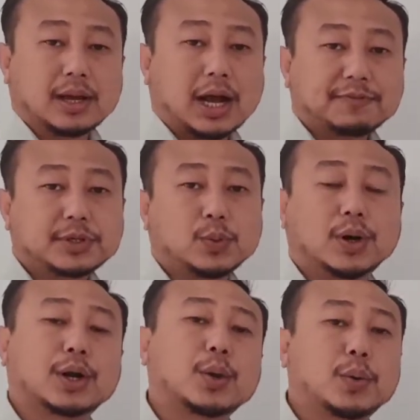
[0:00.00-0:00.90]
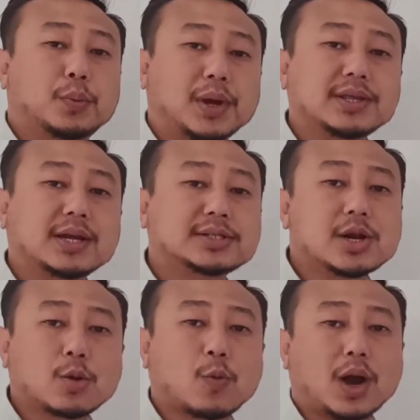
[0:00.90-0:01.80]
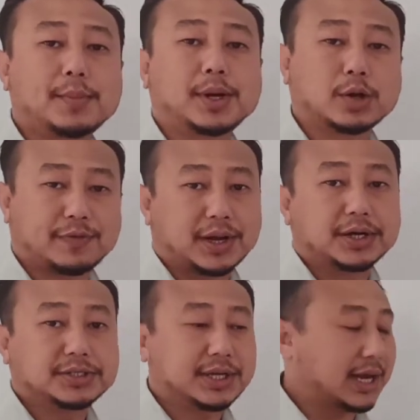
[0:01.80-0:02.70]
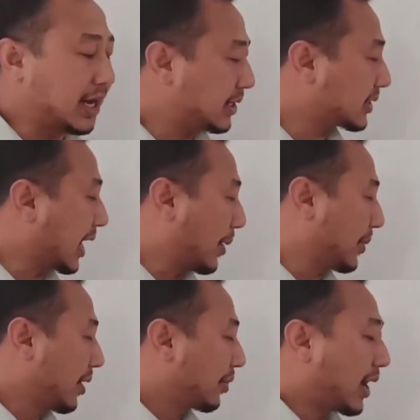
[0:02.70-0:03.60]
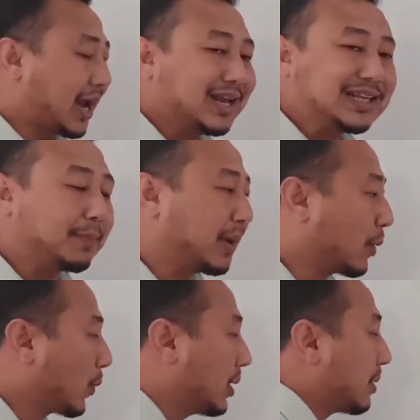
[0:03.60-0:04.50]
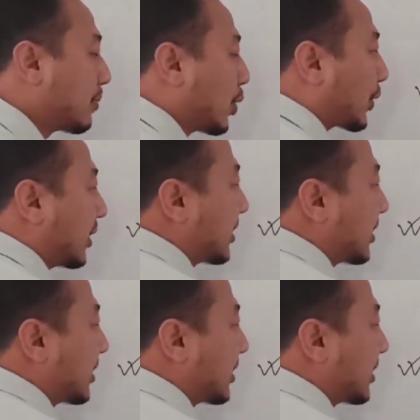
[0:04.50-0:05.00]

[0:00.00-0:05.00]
Afterward, when there is a requirement of energy, at that time the ATP will be broken